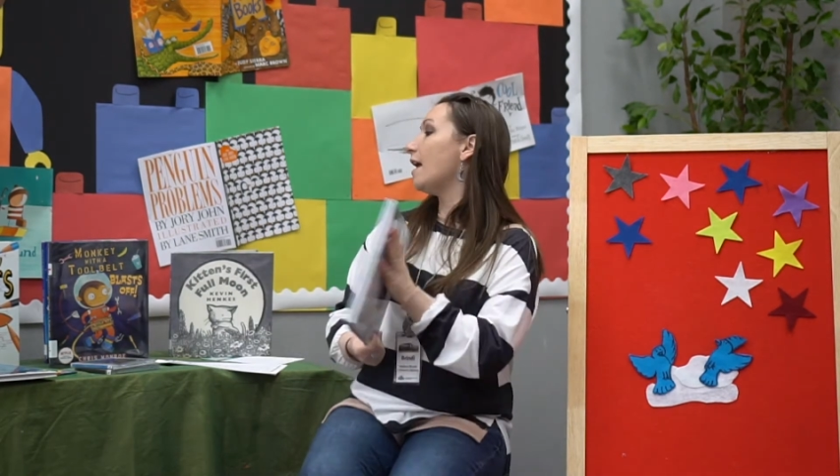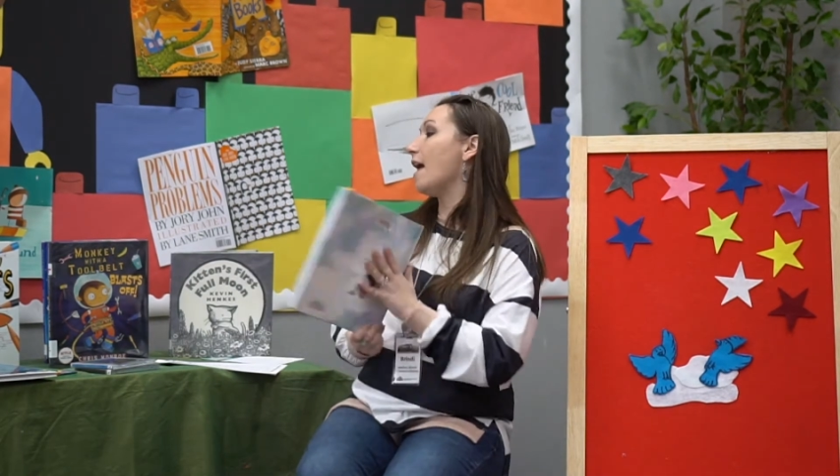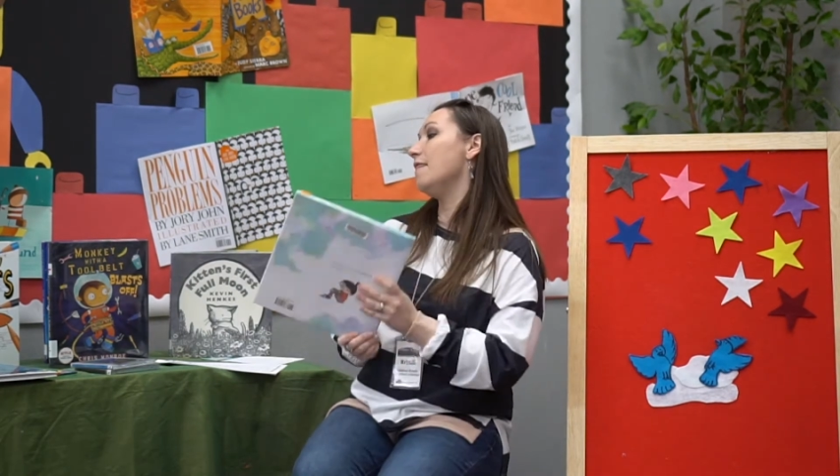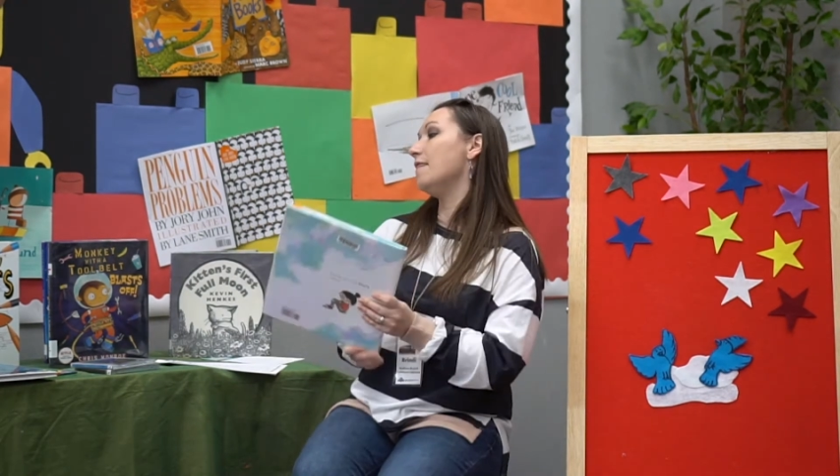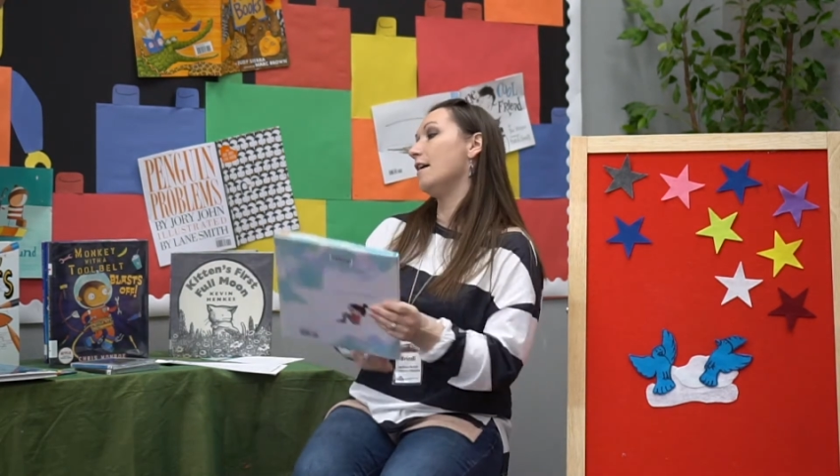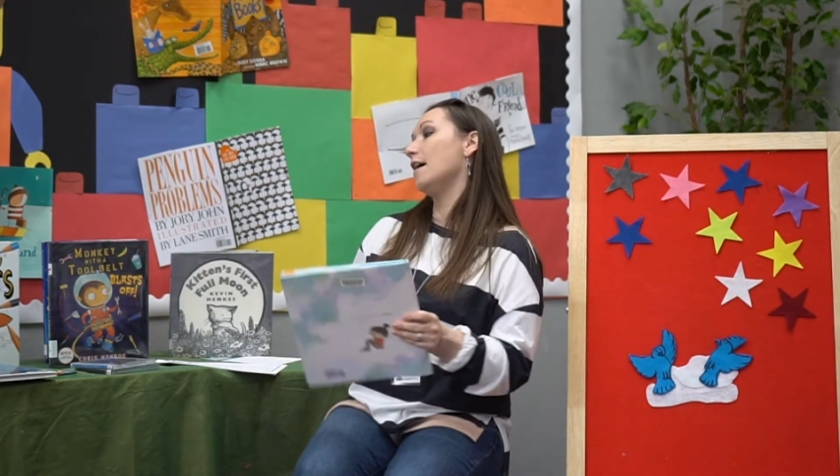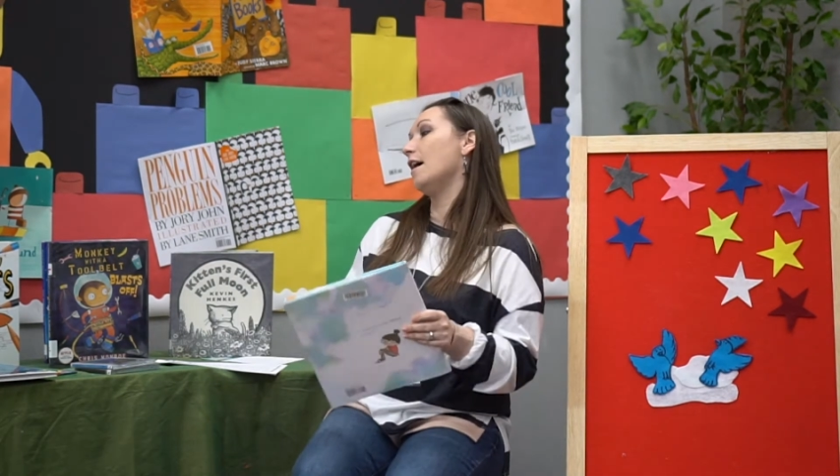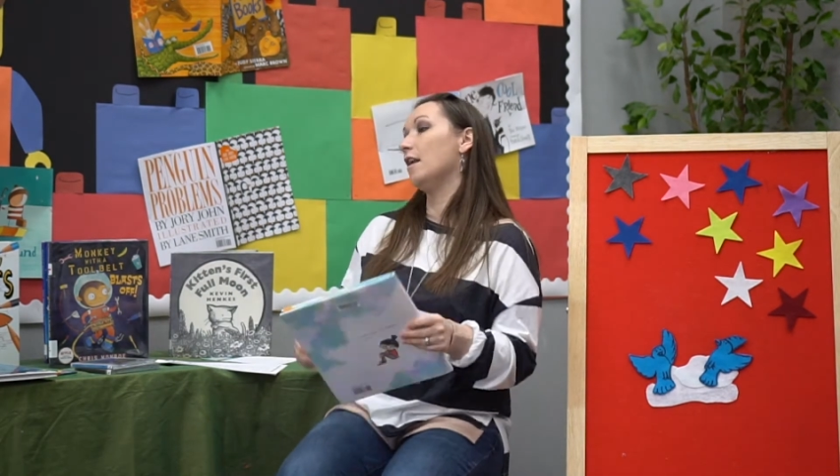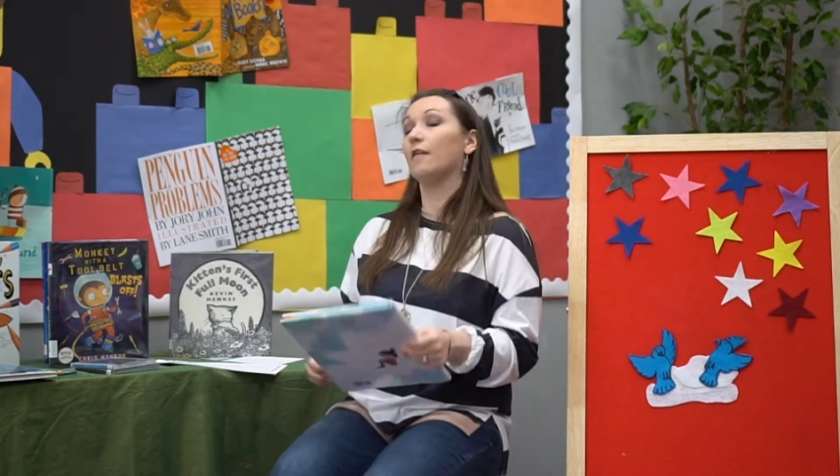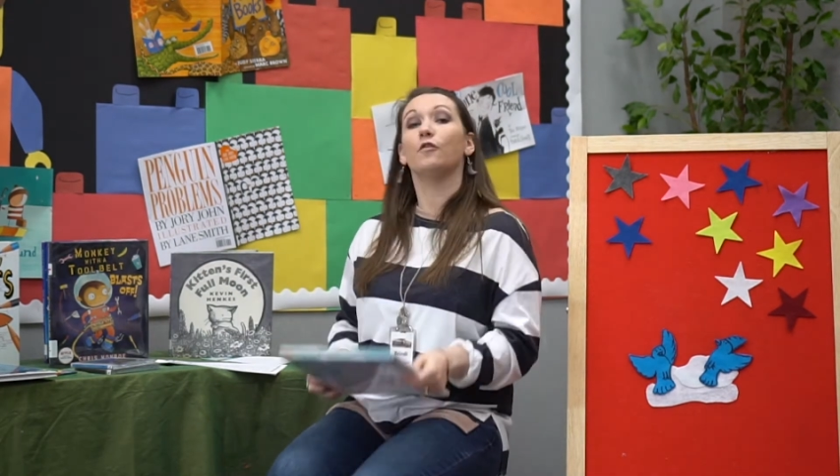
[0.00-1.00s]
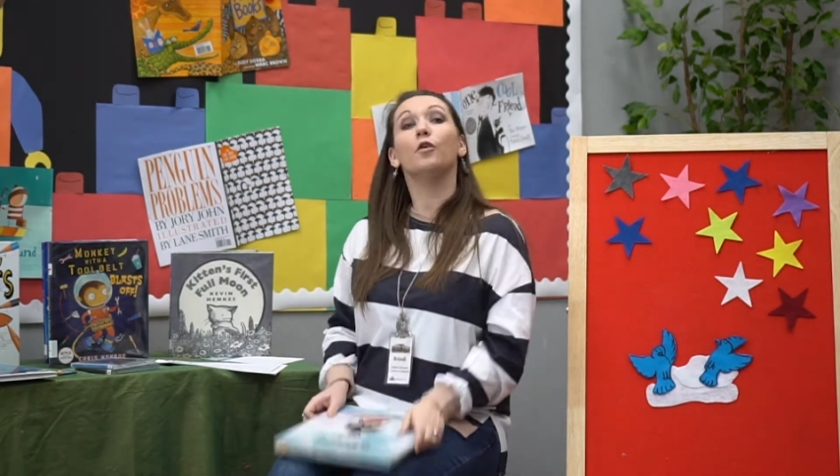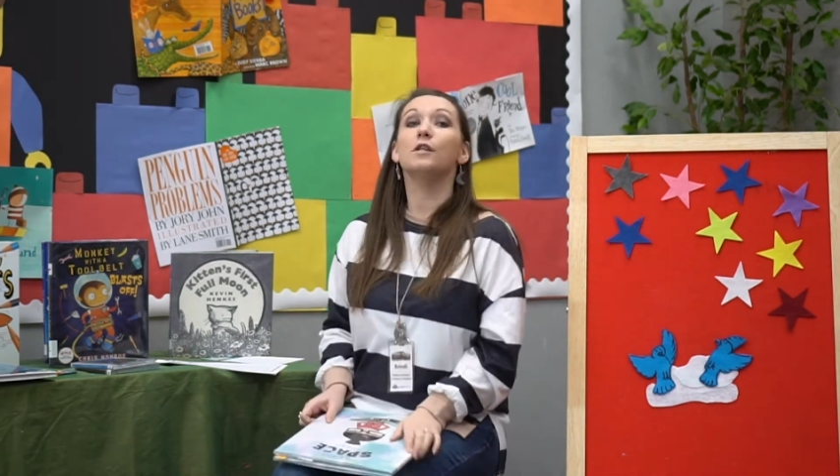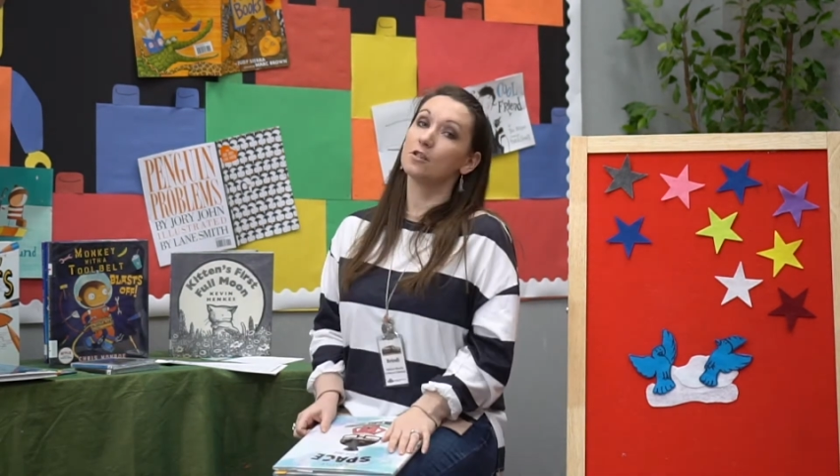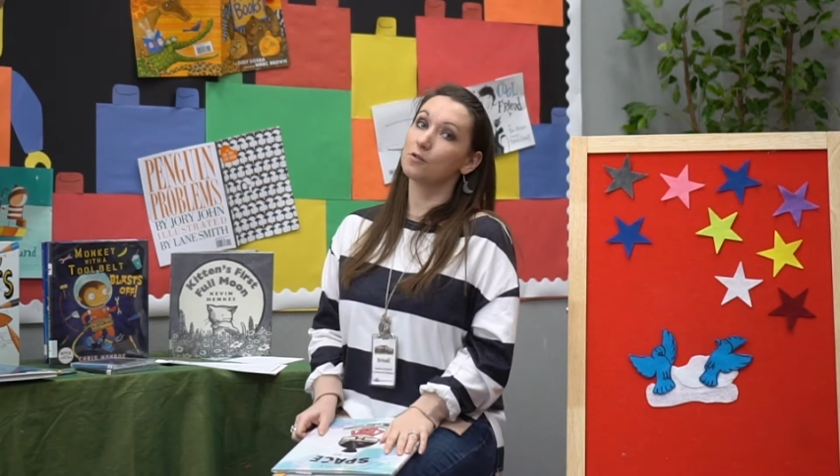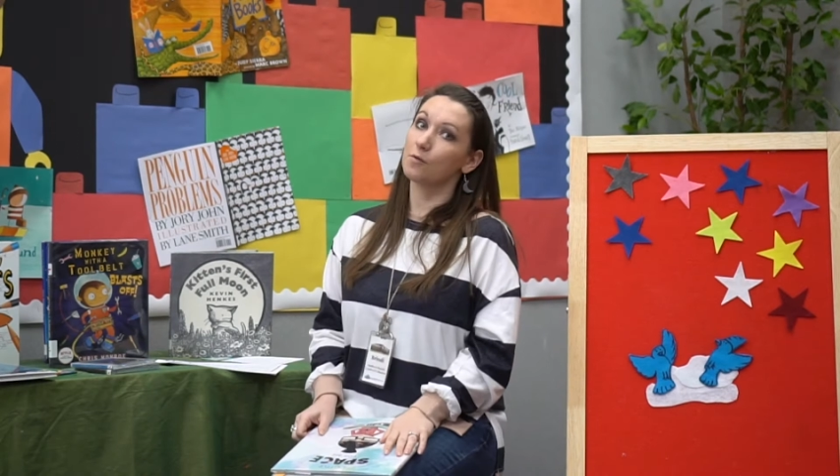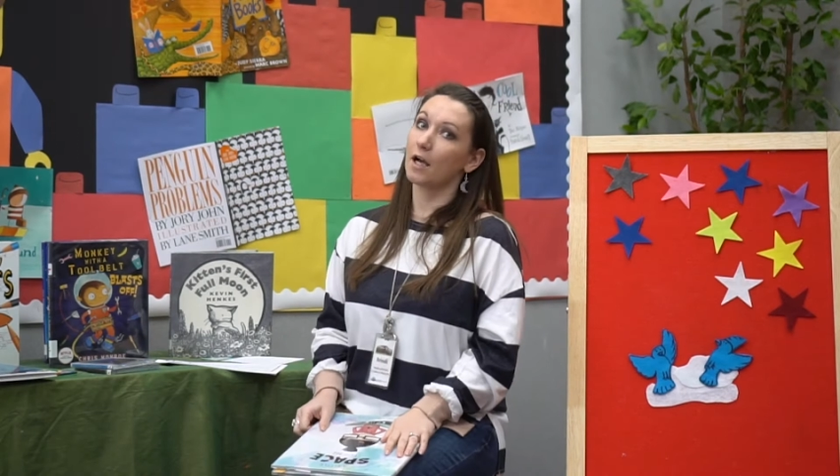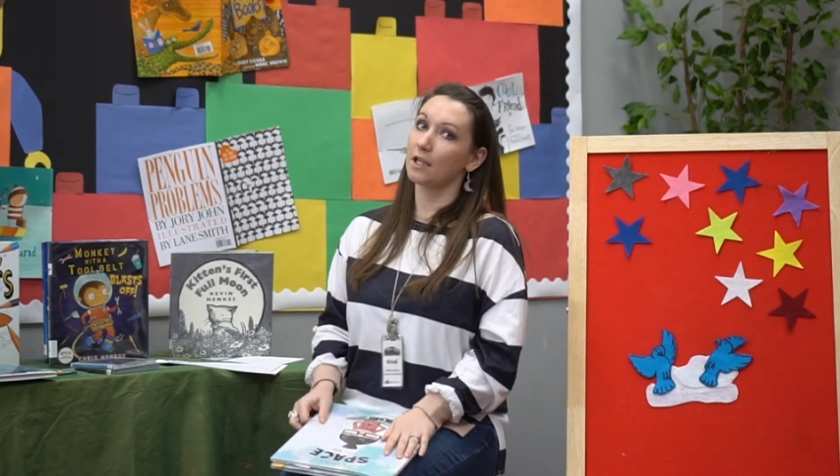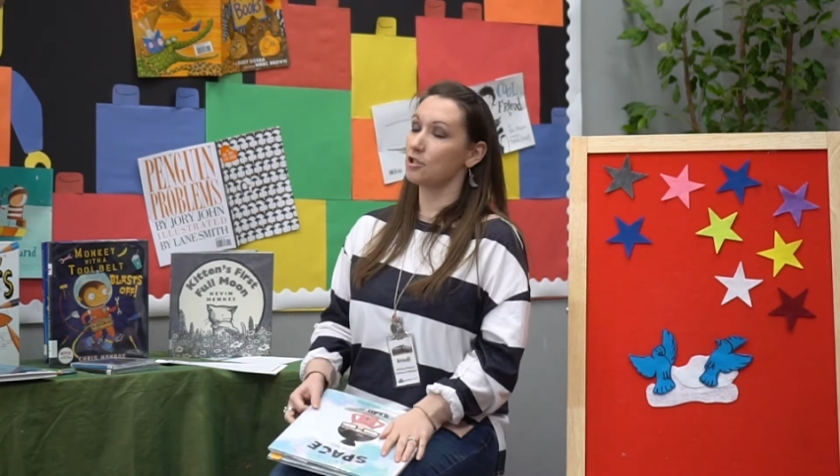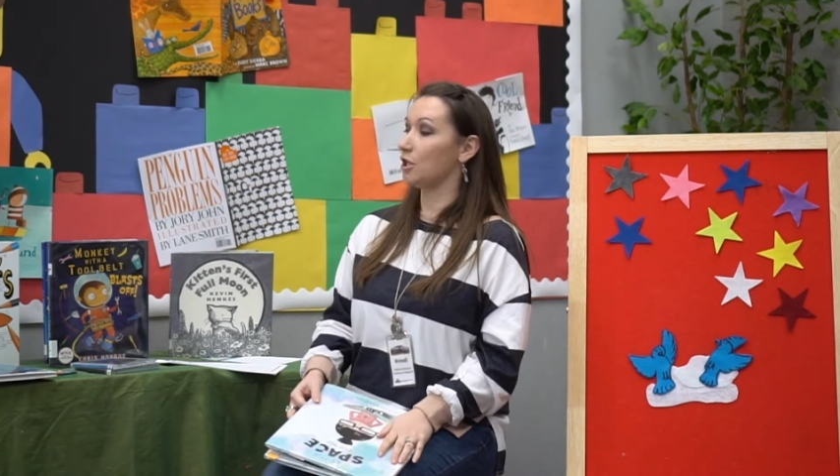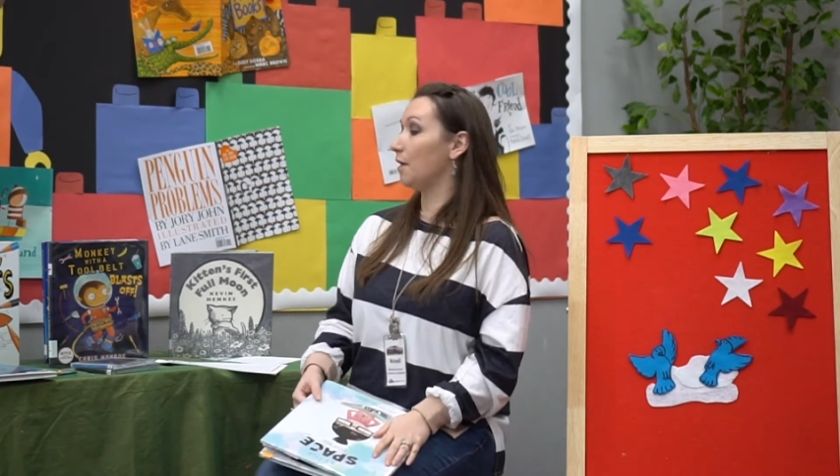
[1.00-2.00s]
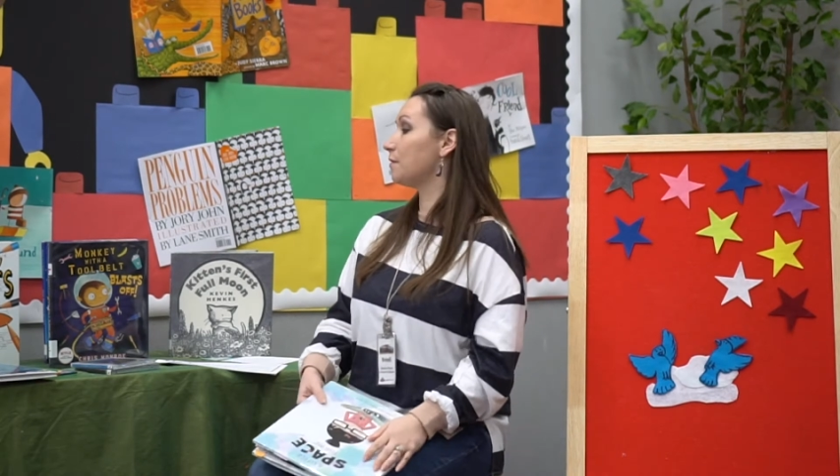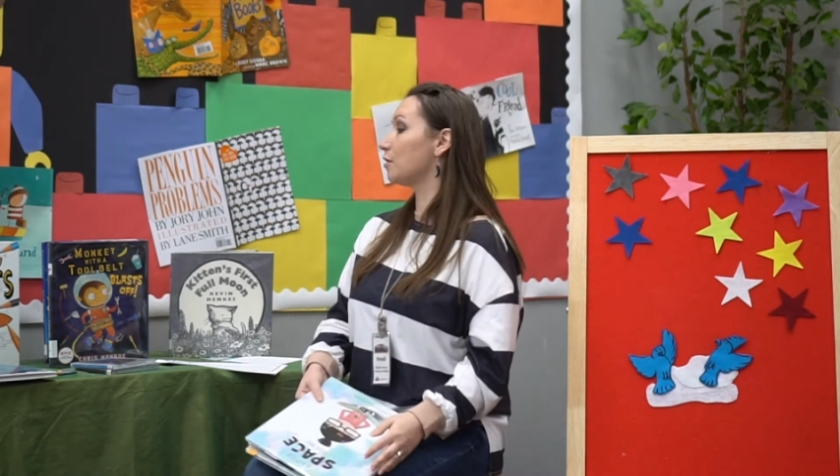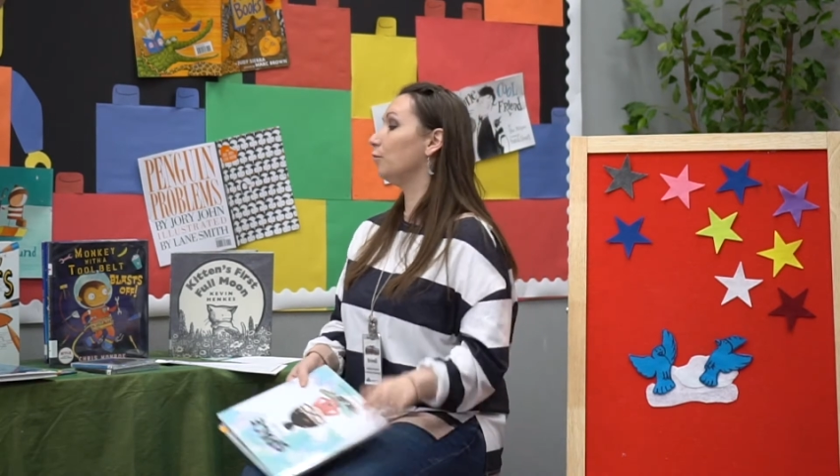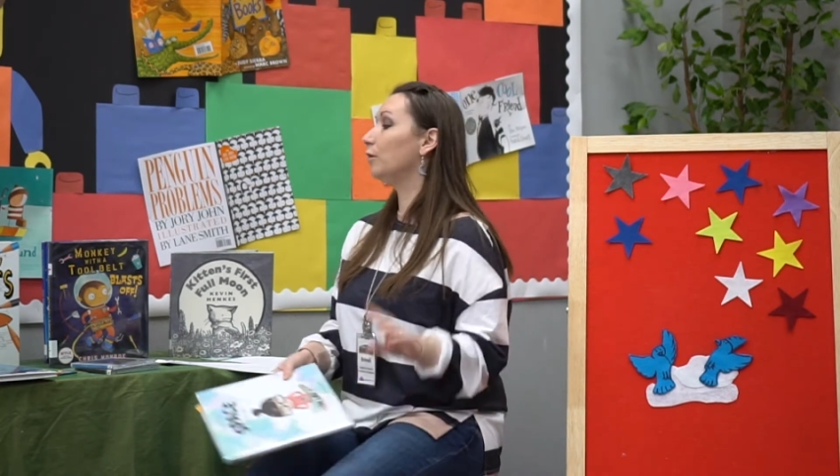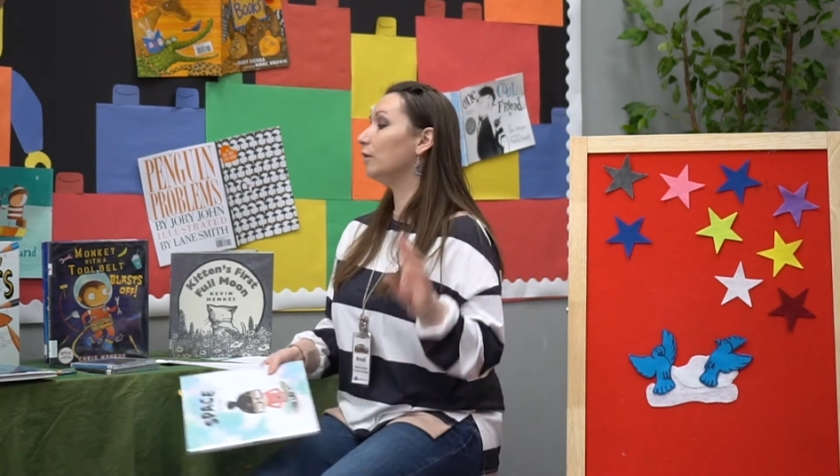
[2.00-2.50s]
And then, of course, there's rocket ships, so